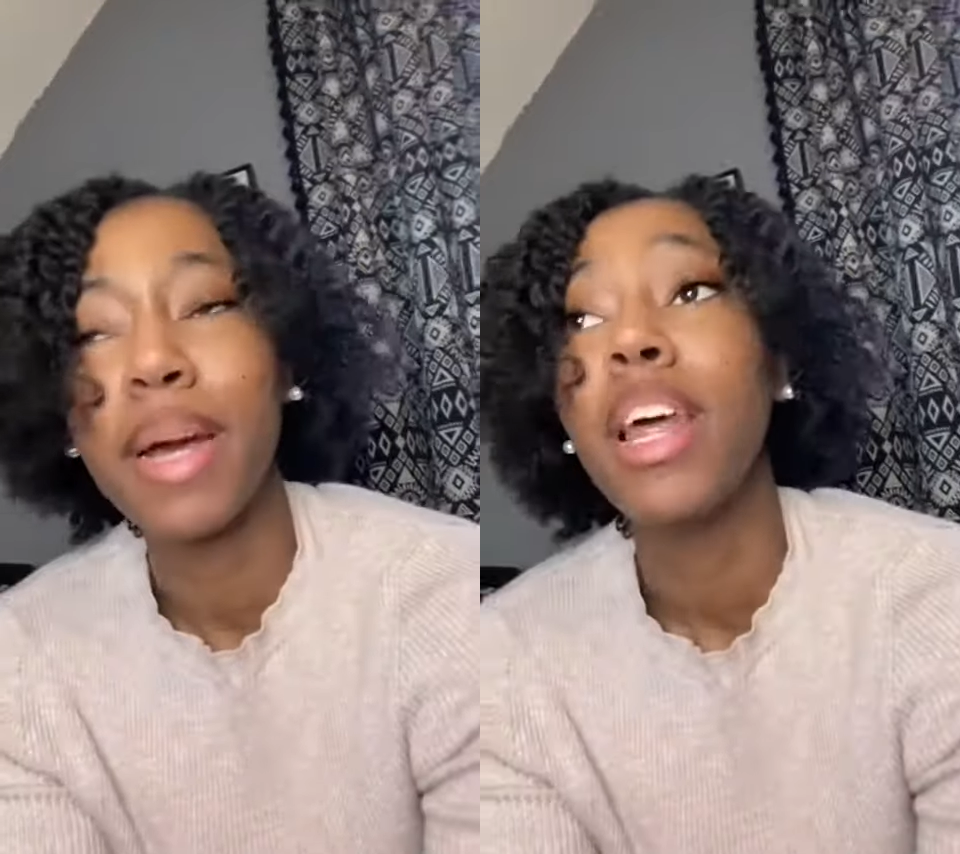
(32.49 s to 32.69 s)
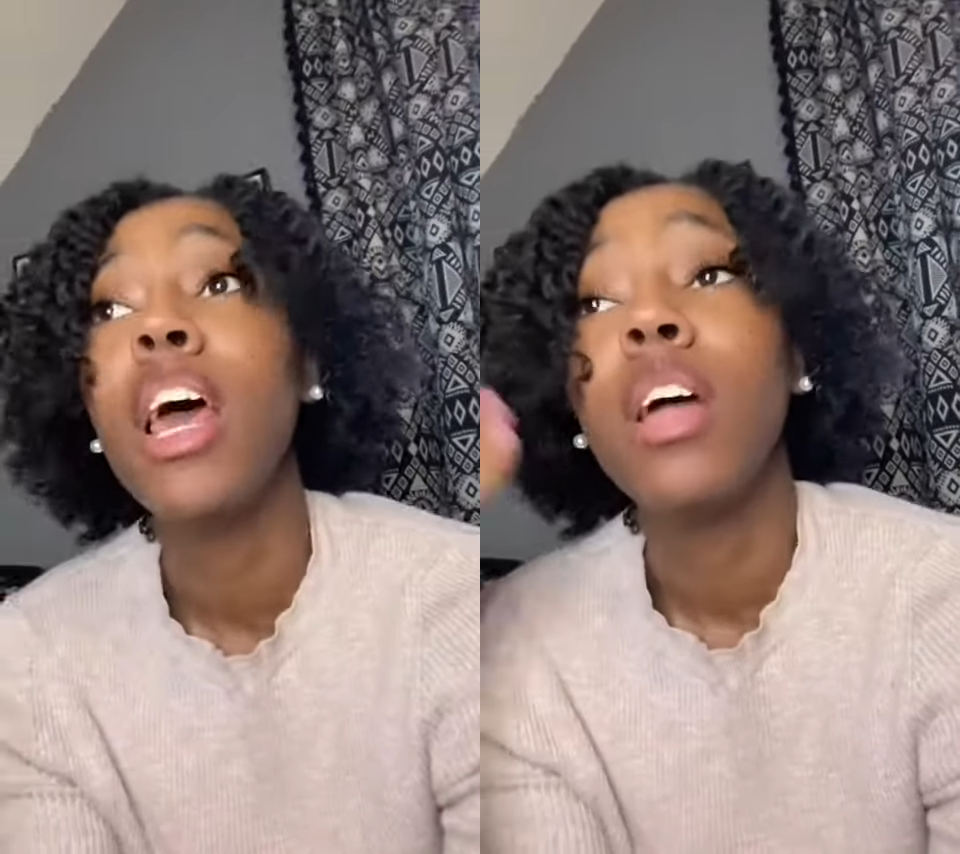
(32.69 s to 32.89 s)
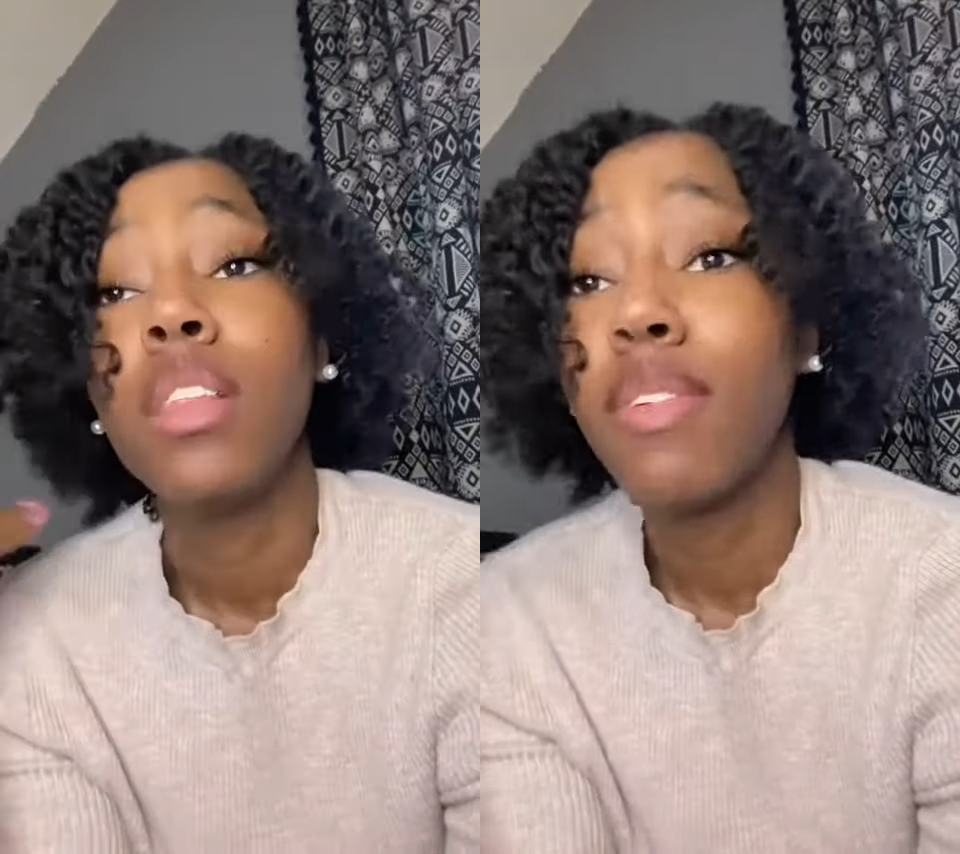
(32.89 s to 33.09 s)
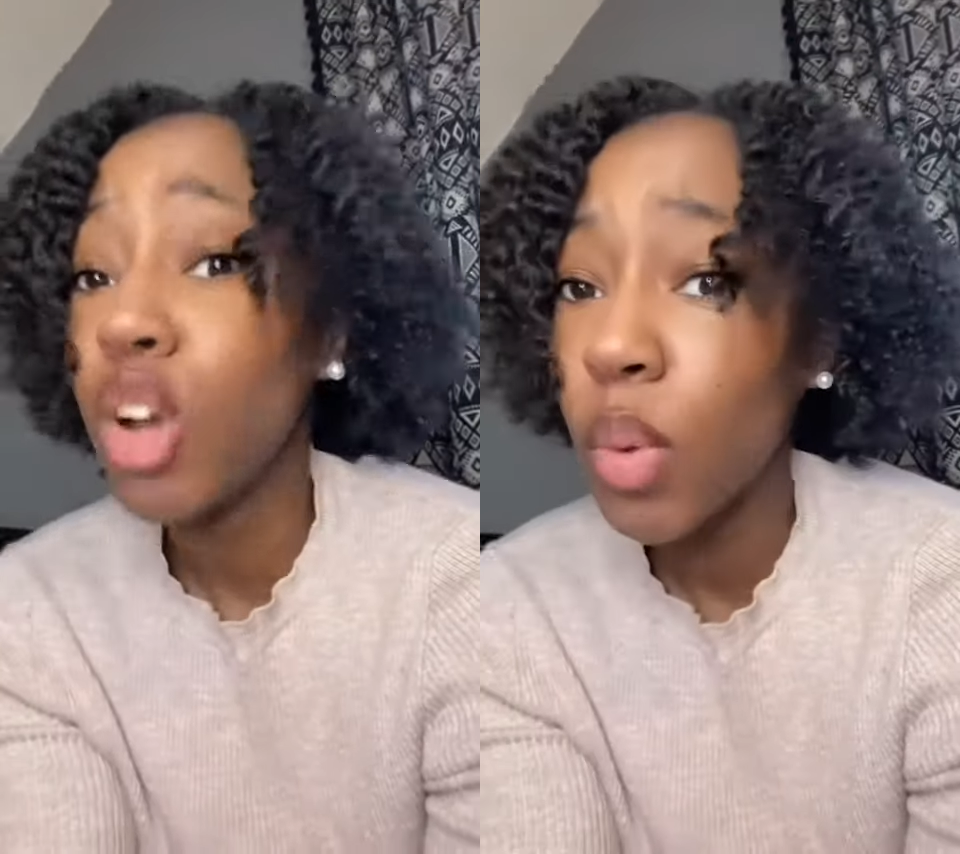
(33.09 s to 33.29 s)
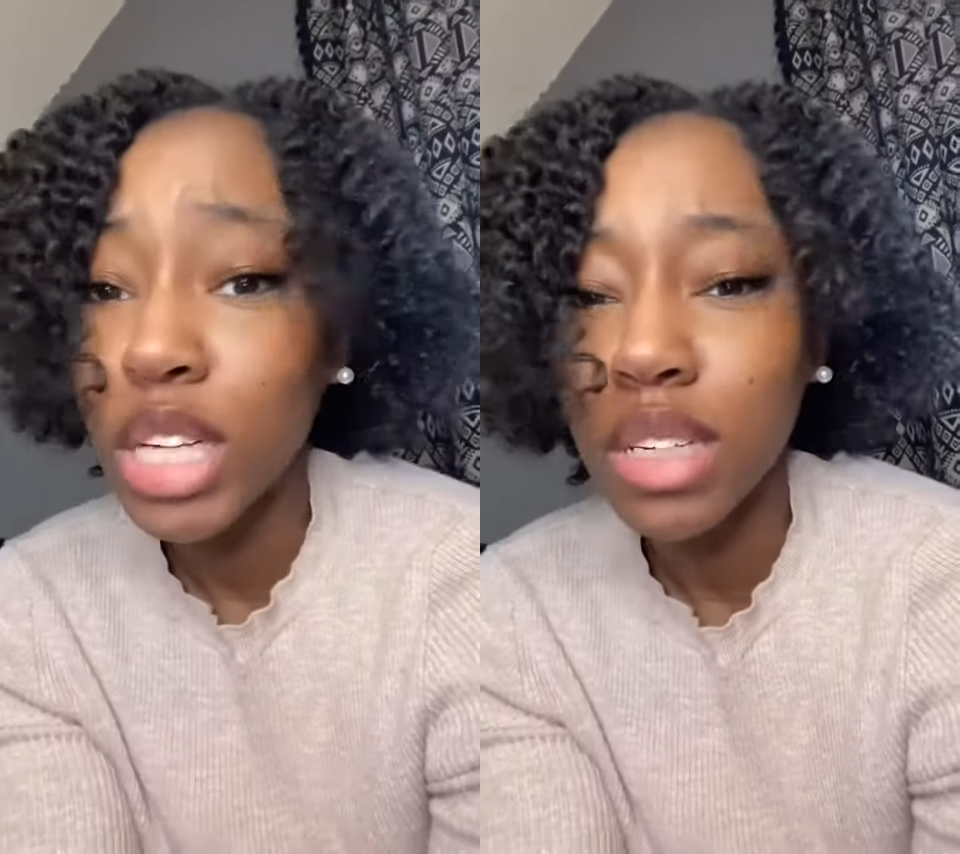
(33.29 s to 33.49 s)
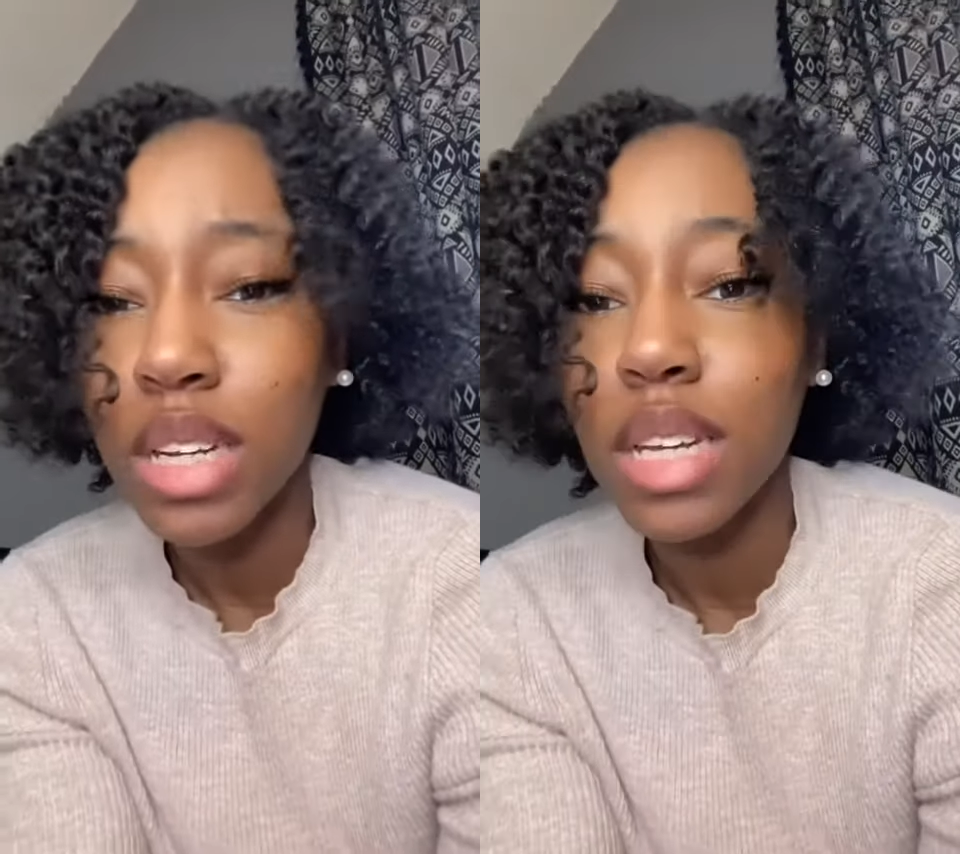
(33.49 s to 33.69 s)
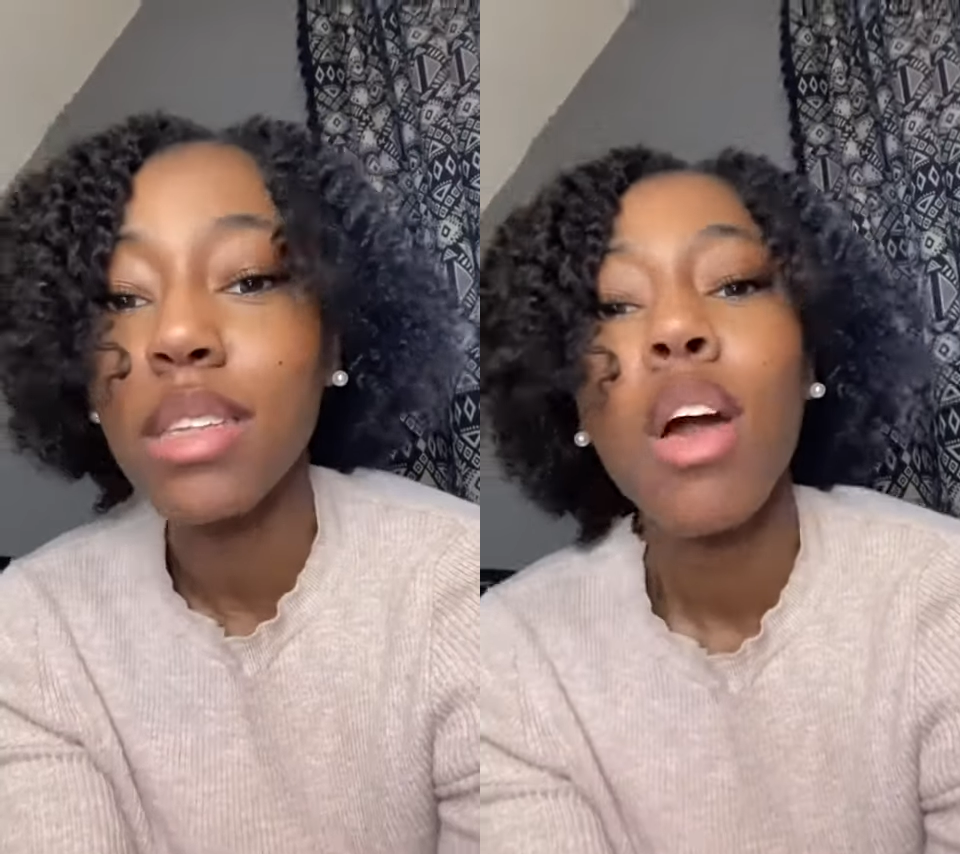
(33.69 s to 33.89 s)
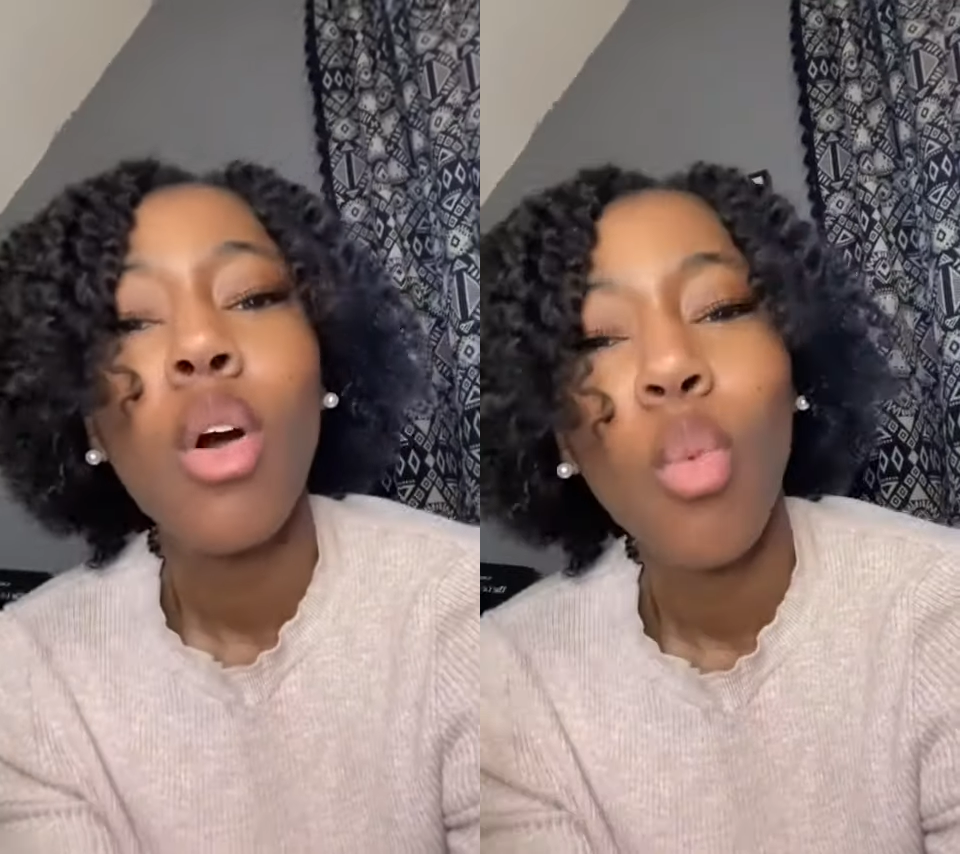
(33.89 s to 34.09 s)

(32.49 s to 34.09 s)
But the real question is,